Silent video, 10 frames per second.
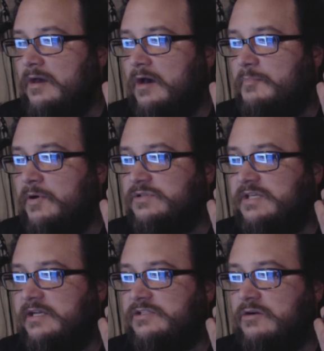post
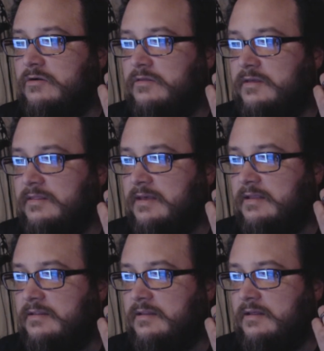Kickstarter thing that
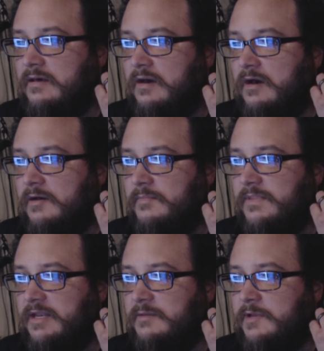
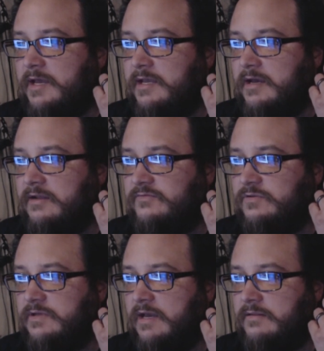him and I kind of do
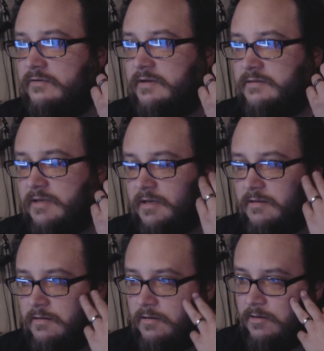together and
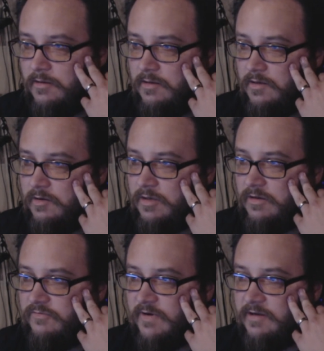
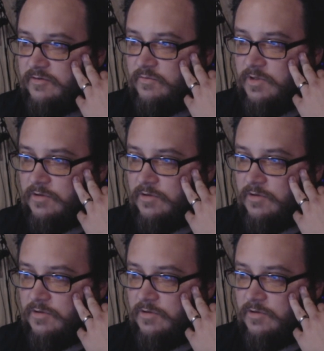find little